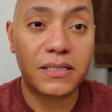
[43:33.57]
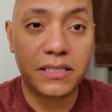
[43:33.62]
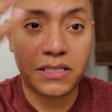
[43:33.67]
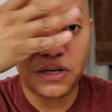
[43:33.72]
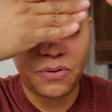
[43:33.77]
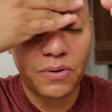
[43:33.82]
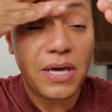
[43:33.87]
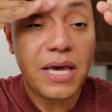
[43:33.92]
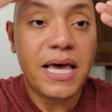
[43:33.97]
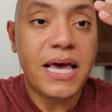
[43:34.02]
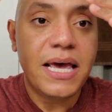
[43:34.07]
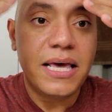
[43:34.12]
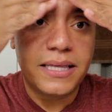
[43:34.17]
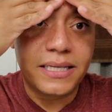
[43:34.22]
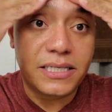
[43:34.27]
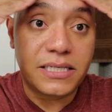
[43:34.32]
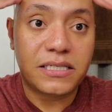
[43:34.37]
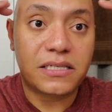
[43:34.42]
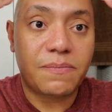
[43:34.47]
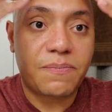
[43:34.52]
So
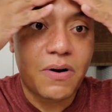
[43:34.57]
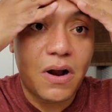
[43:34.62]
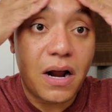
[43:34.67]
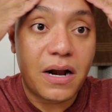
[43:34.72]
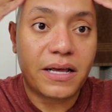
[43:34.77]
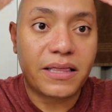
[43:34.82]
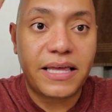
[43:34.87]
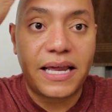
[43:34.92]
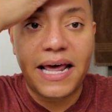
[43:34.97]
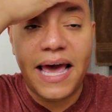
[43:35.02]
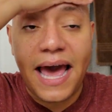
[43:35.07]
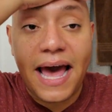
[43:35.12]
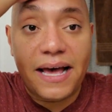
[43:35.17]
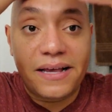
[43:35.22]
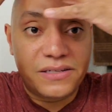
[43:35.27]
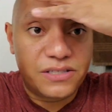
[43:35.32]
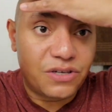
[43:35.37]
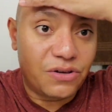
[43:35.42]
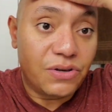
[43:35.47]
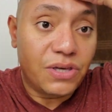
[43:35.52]
this is a product that
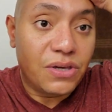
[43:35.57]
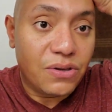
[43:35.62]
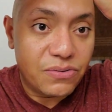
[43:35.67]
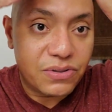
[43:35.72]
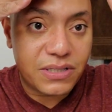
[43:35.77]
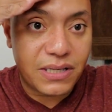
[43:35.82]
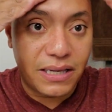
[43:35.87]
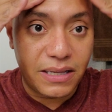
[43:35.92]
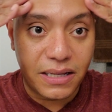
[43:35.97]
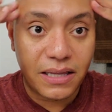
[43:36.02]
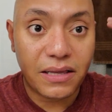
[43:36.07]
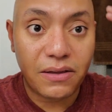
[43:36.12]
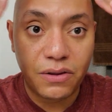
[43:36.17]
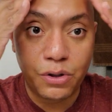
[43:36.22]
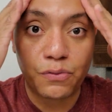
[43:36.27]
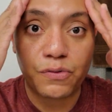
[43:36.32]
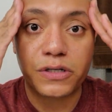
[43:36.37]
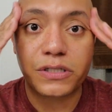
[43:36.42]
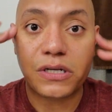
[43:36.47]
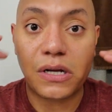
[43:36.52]
as you use it, the
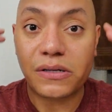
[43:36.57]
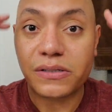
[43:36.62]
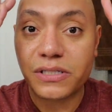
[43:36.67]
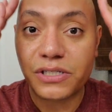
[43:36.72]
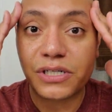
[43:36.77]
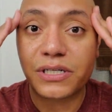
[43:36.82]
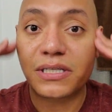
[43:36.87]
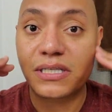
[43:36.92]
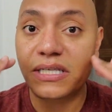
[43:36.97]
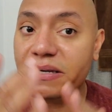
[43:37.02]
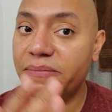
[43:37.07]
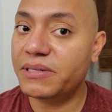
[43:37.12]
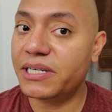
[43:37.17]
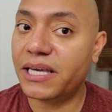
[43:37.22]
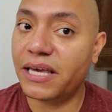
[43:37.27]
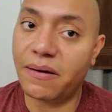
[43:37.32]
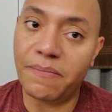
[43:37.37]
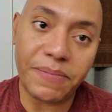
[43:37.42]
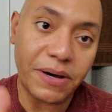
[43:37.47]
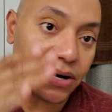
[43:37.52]
results just seem to
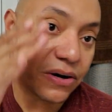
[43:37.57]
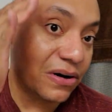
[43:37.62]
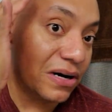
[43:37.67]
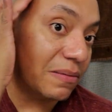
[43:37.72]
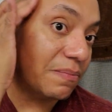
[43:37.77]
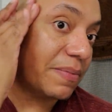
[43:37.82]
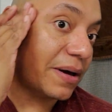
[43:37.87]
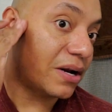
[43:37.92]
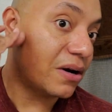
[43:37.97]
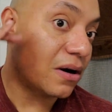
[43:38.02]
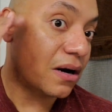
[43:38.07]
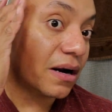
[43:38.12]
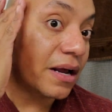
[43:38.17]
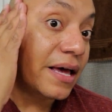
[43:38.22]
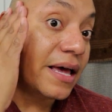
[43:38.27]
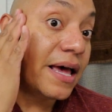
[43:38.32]
get better and better.